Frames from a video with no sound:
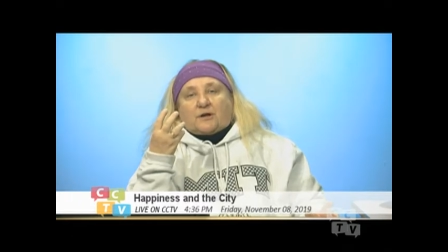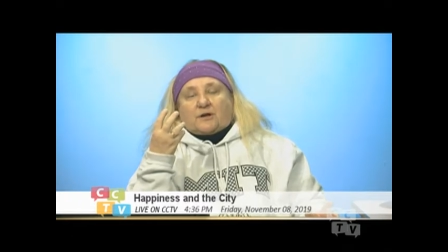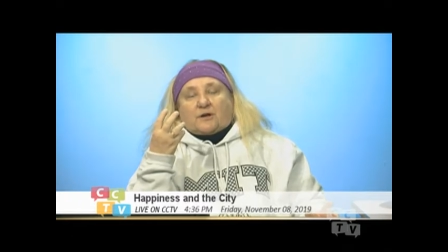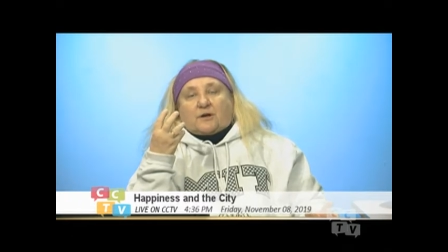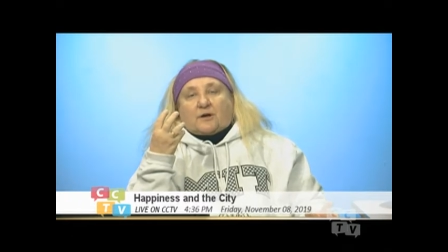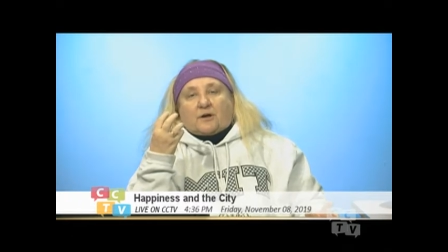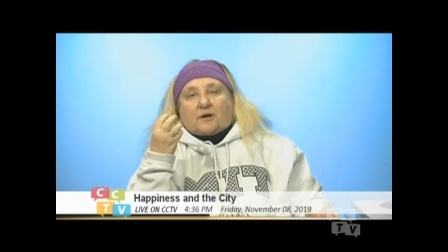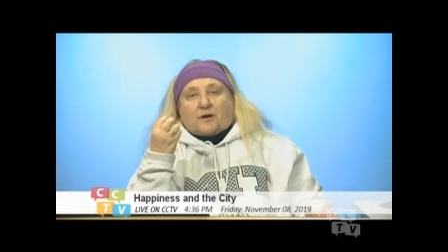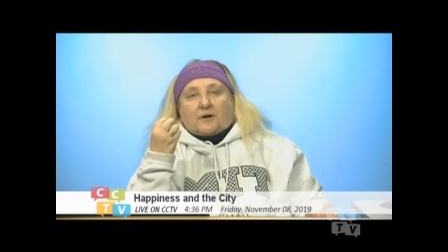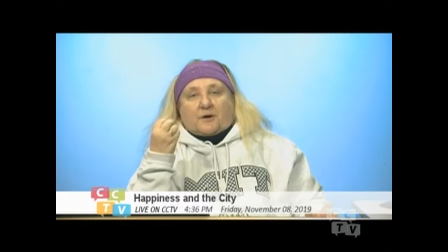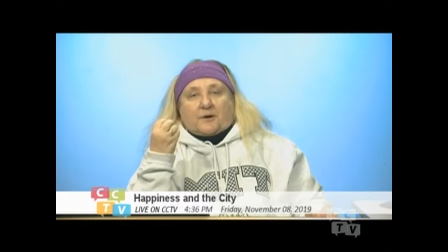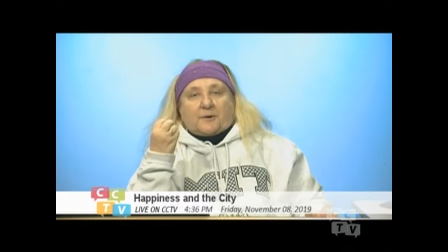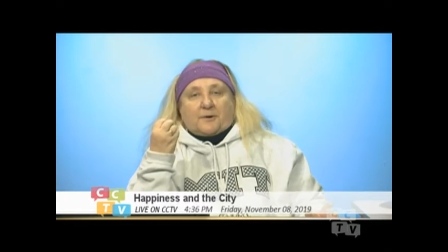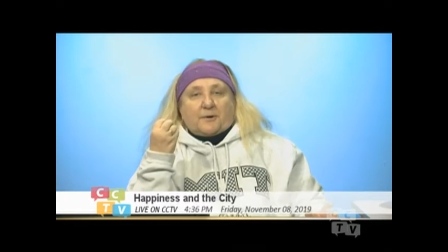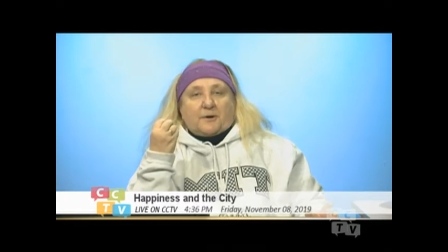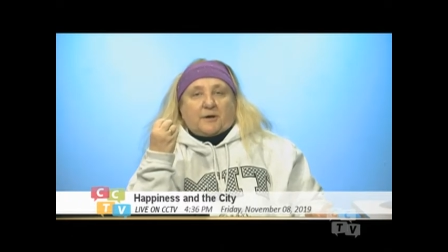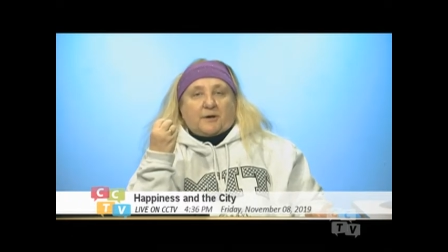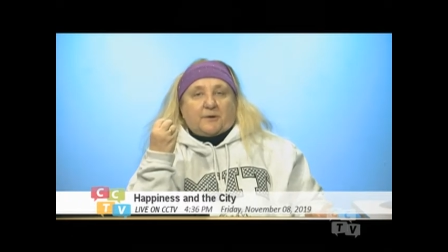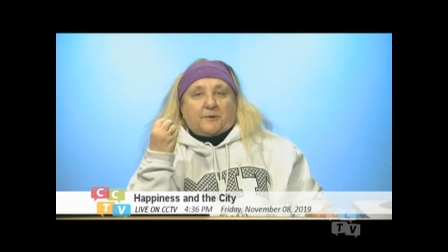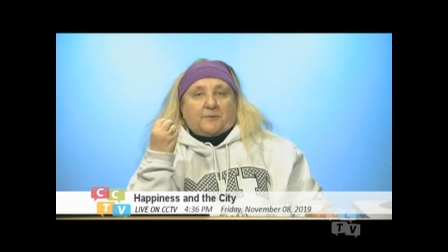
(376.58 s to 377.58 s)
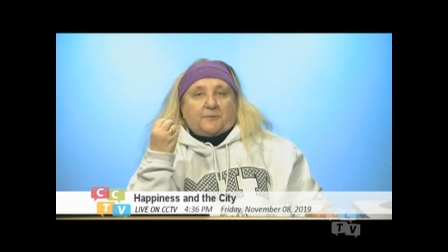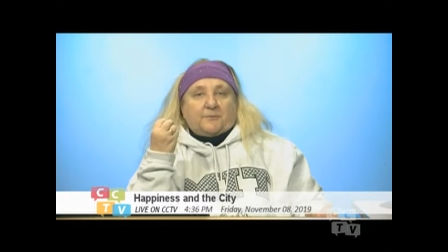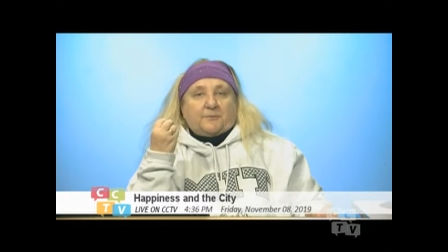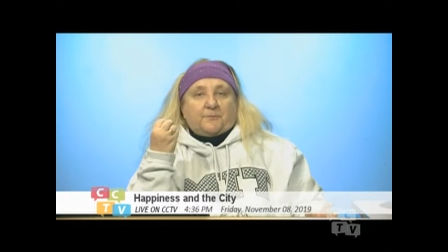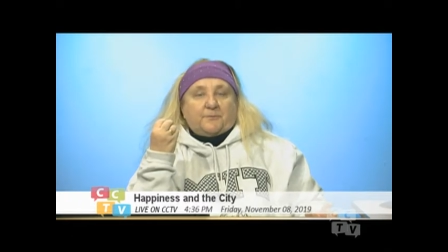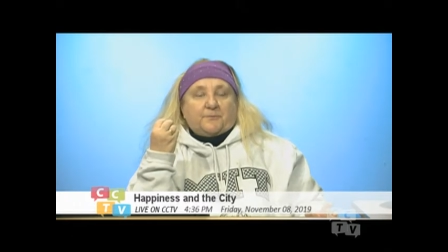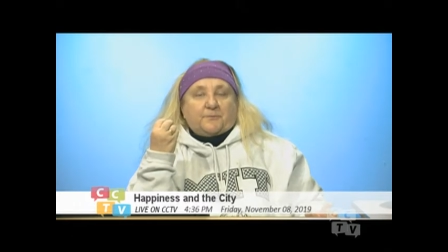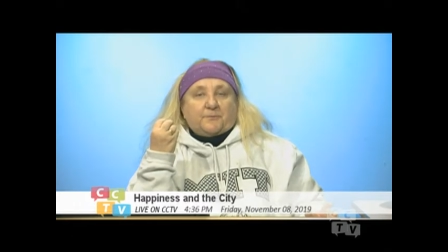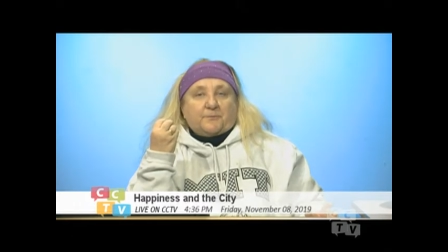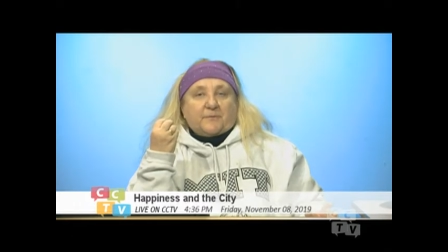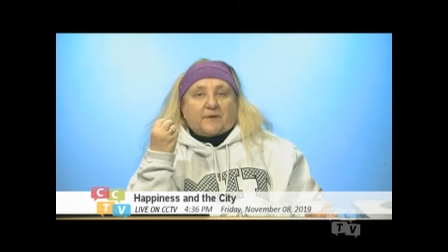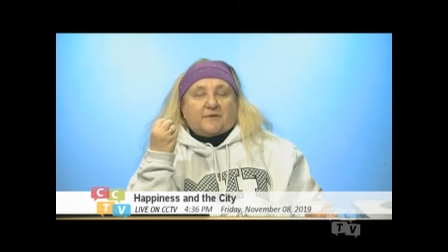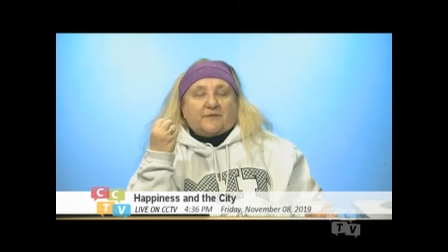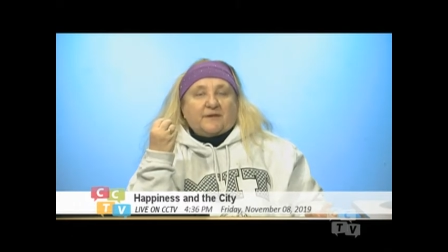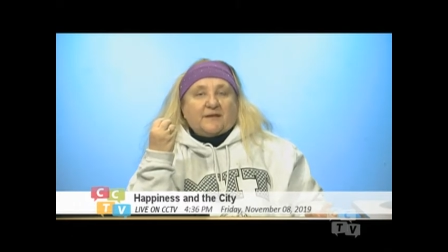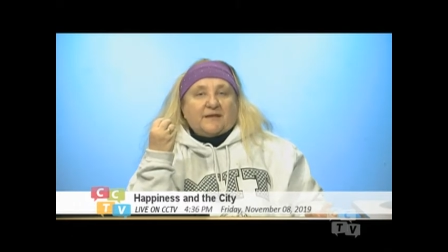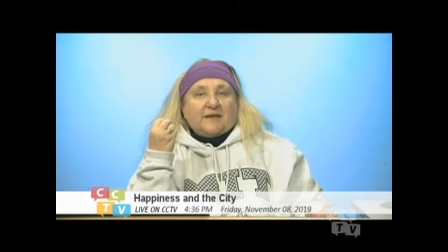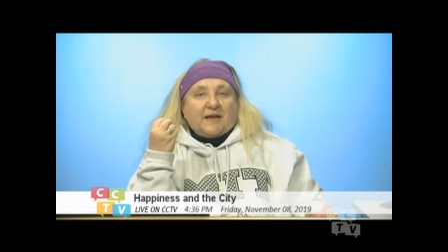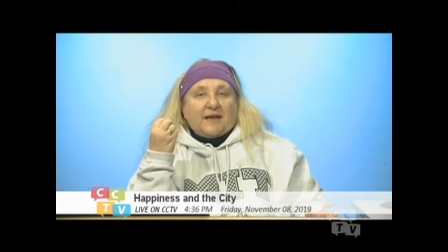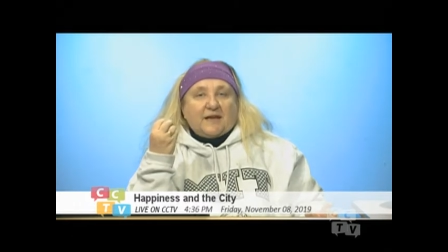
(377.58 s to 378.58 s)

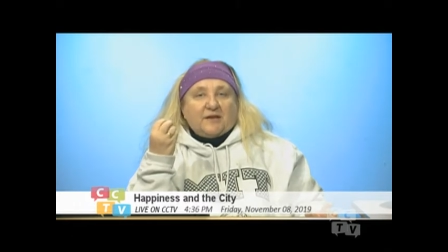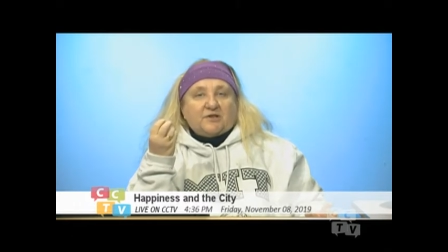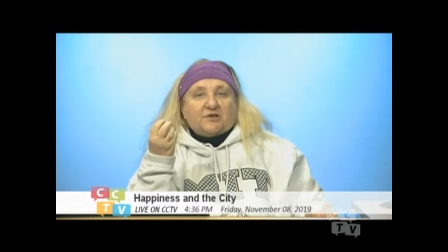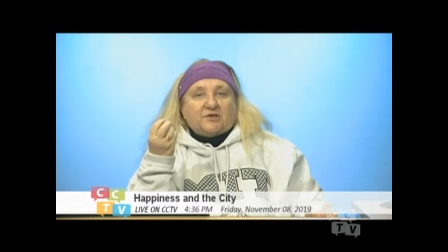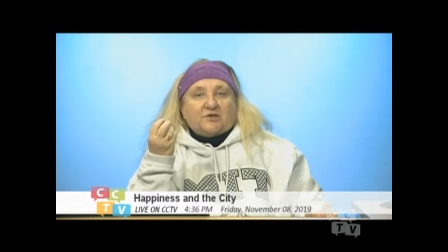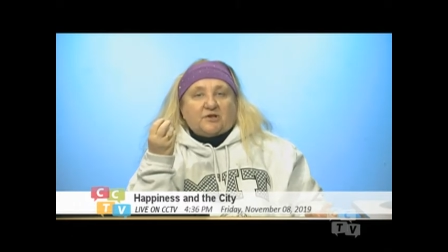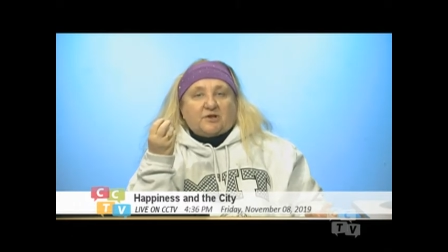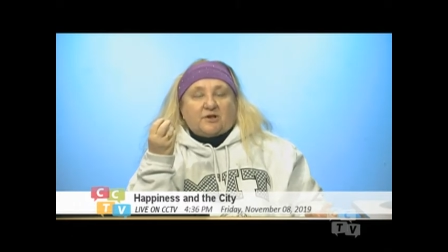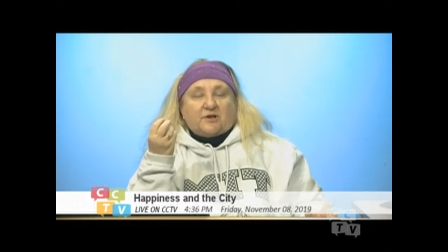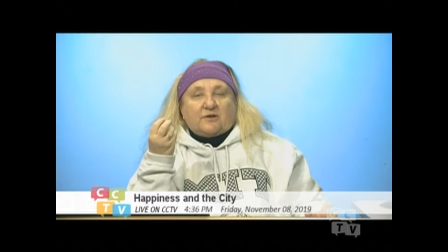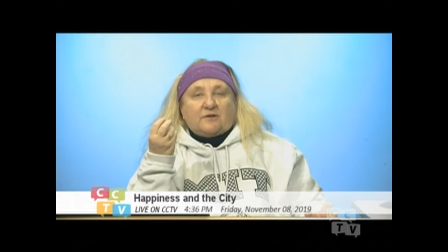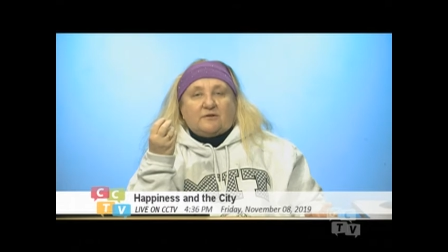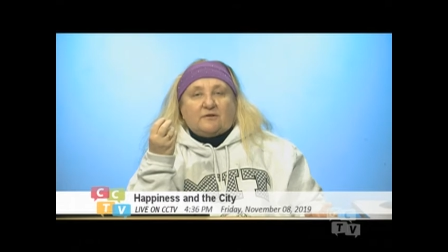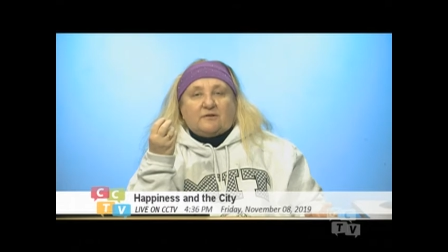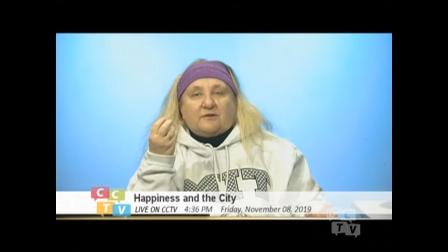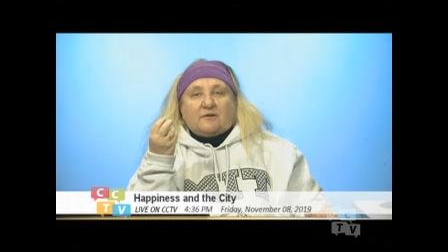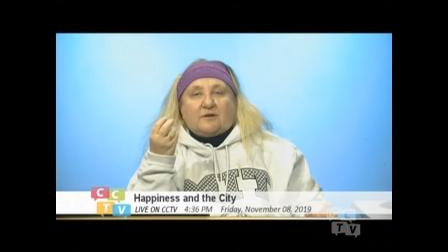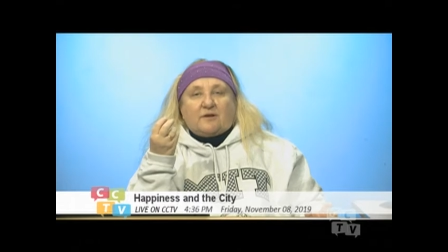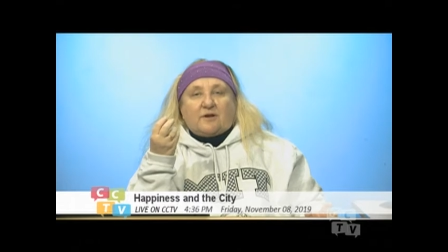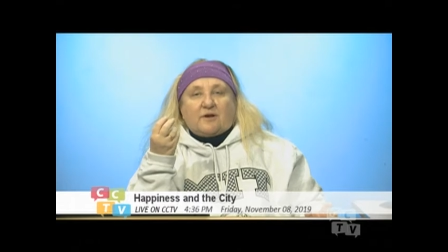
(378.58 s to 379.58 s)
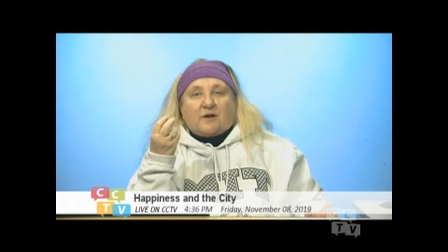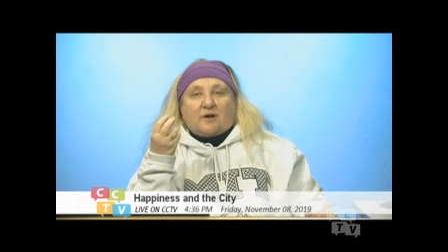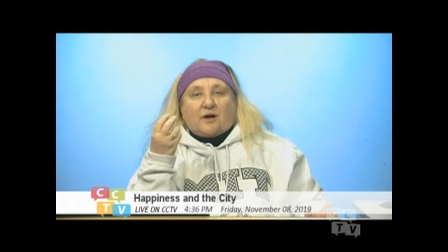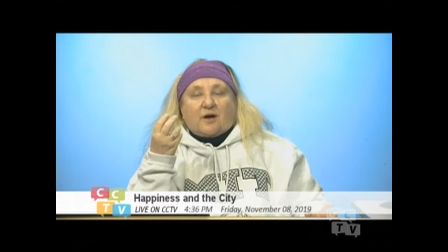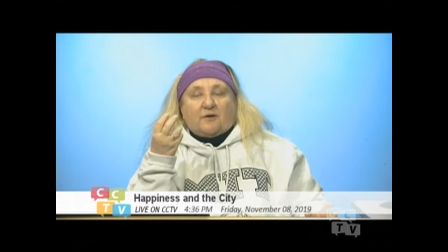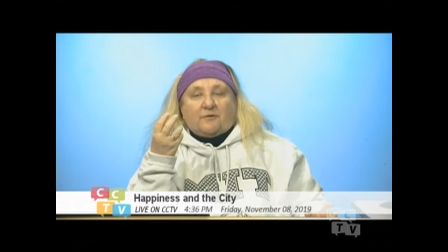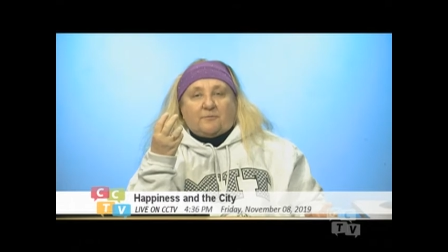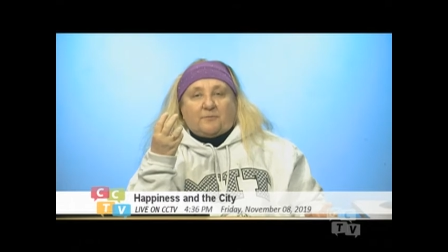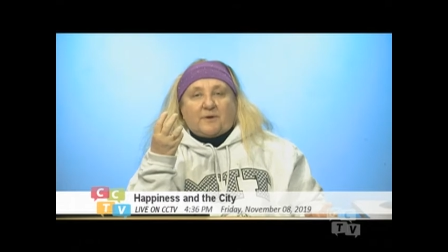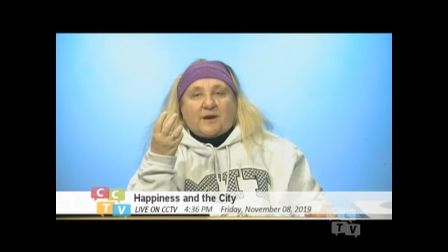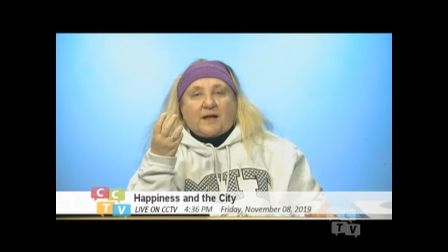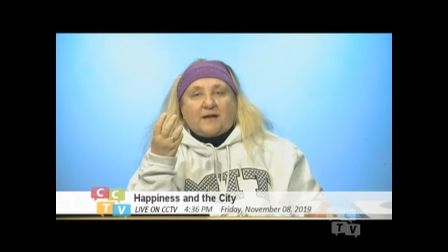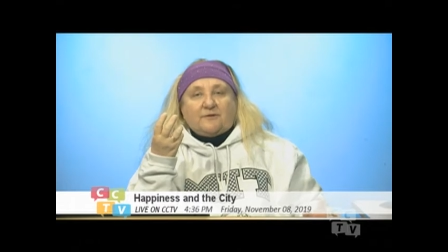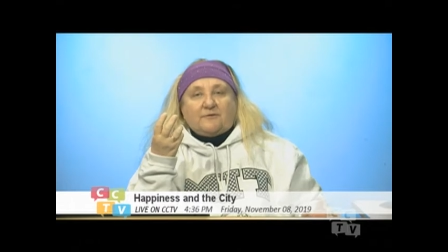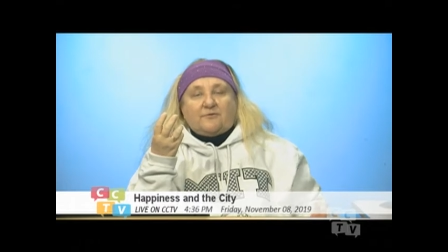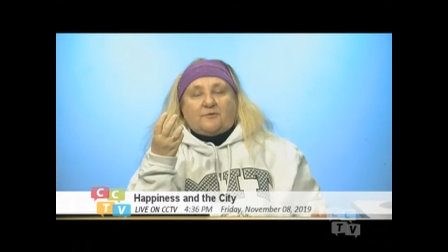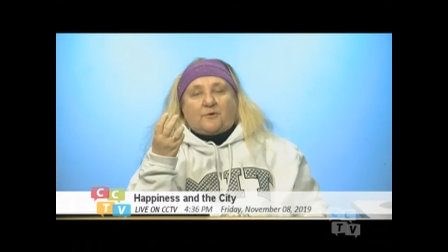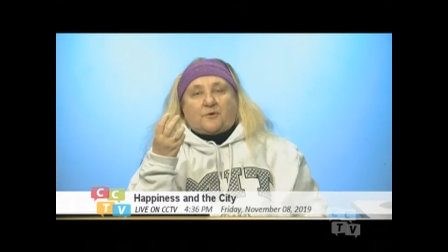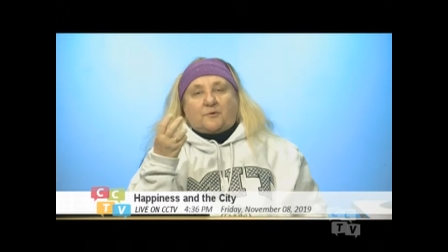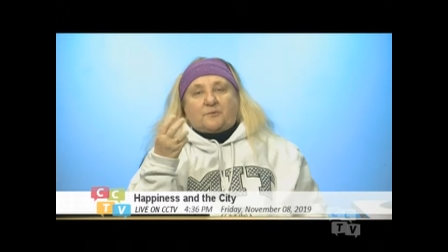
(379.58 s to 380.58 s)
the nature of
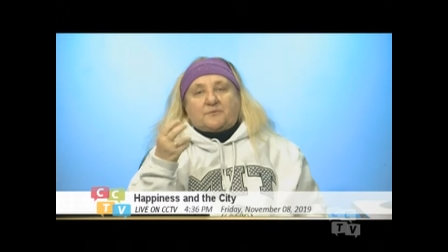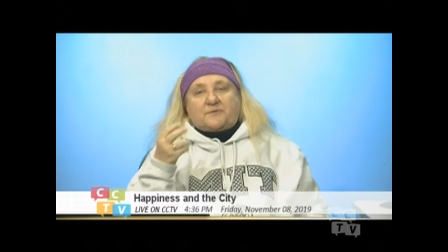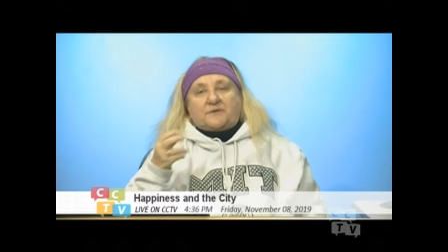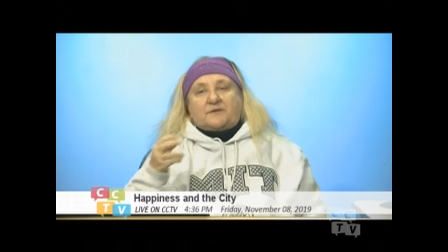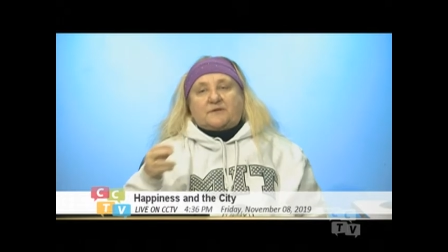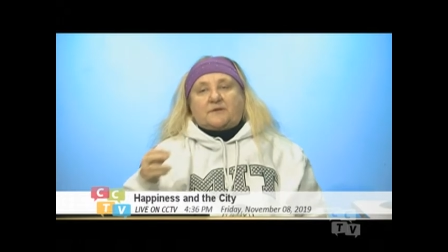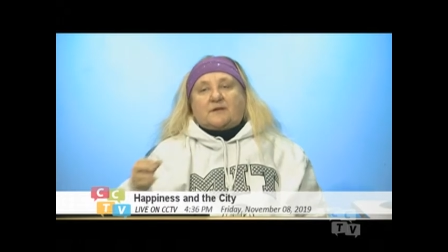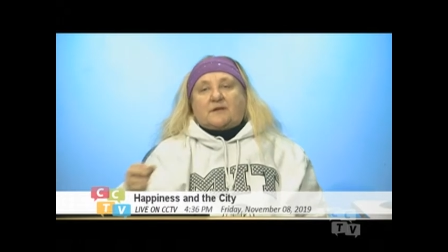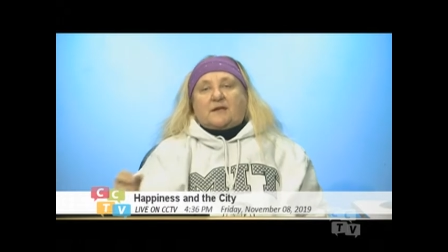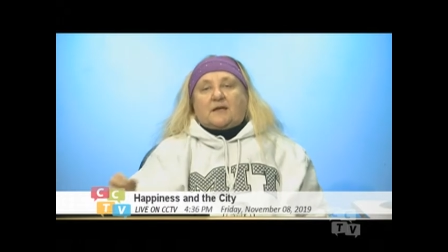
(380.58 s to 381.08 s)
platforms,